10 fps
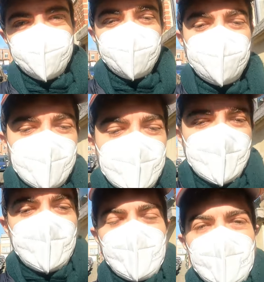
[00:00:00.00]
me
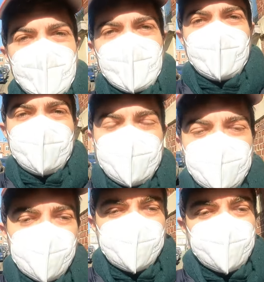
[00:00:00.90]
in the
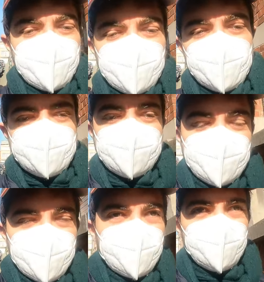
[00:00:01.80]
post office
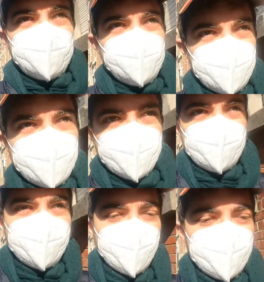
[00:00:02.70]
so
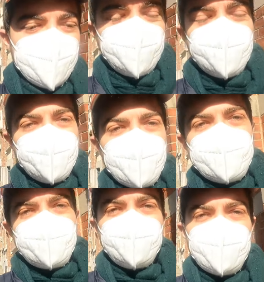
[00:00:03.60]
now I'm headed to the
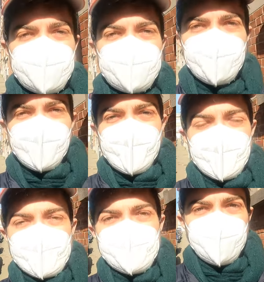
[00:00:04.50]
post office
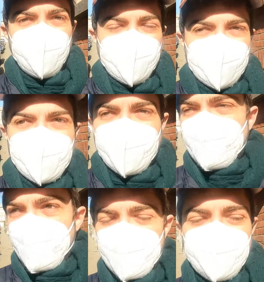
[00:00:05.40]
to pick the
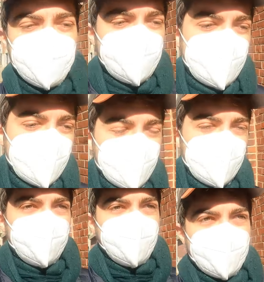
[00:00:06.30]
last pair of shoes that
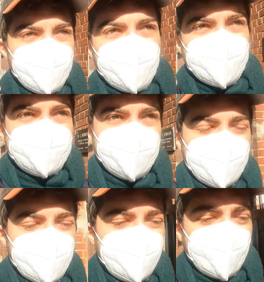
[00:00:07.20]
we'll be
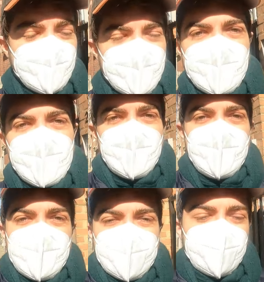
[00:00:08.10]
unboxing
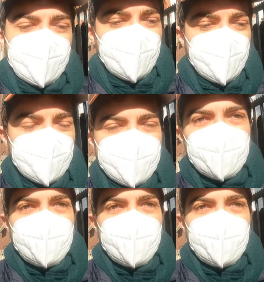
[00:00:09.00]
in